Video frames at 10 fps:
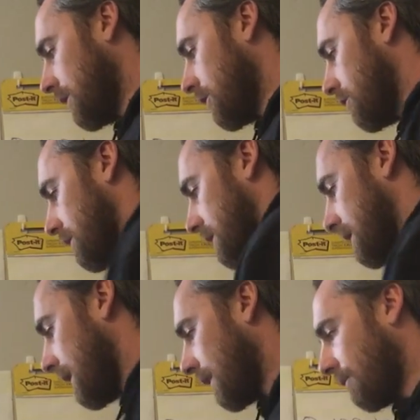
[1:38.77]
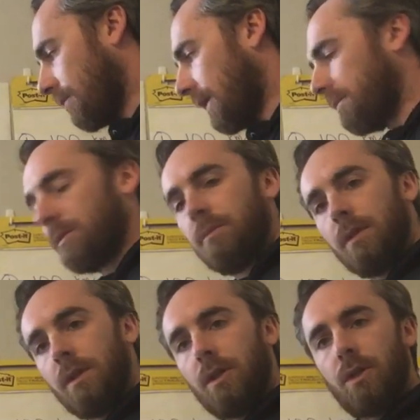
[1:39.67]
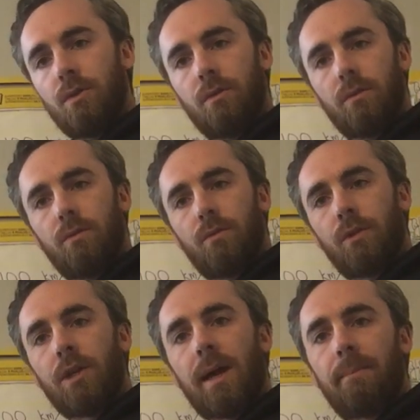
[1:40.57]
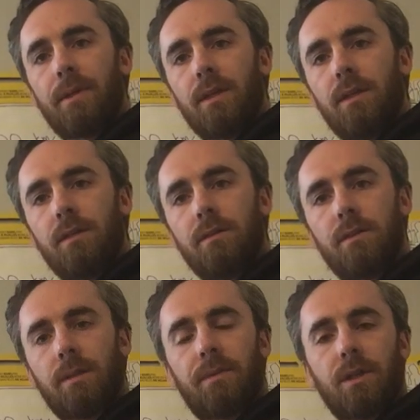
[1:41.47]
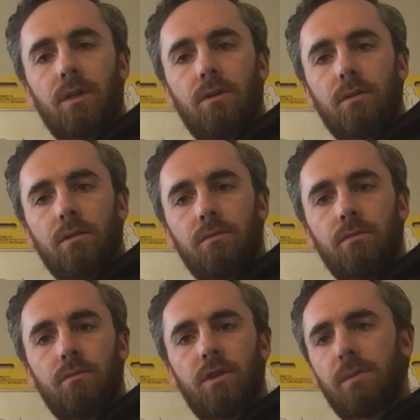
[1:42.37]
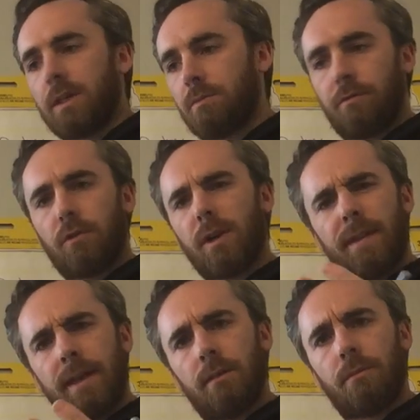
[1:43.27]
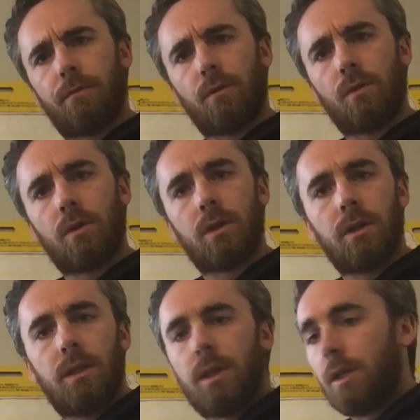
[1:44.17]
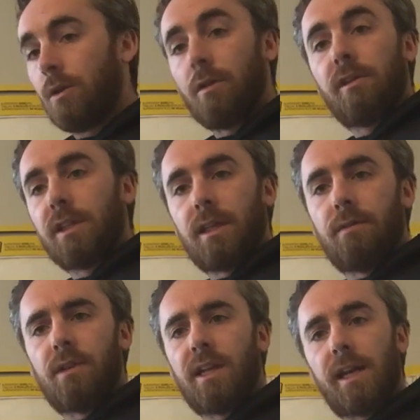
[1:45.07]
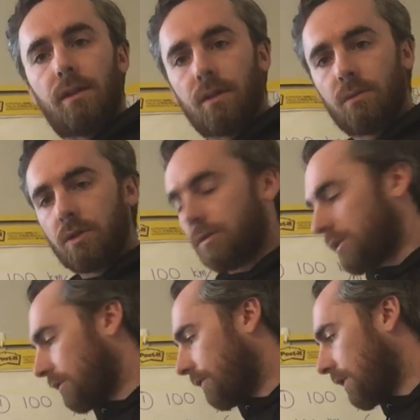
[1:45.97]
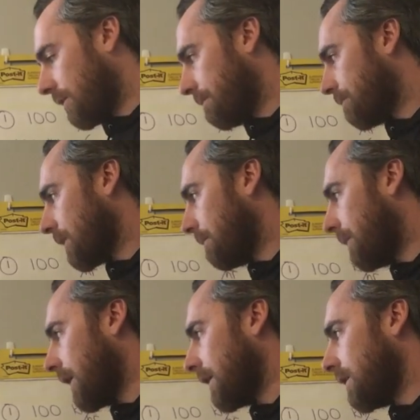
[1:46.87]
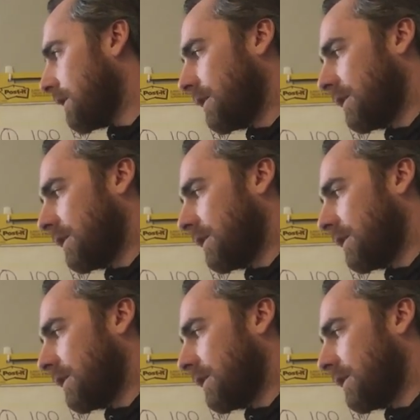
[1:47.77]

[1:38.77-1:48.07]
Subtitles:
So this entire problem would not be something you're responsible for on that number 4, or really even in anything we're doing so far, but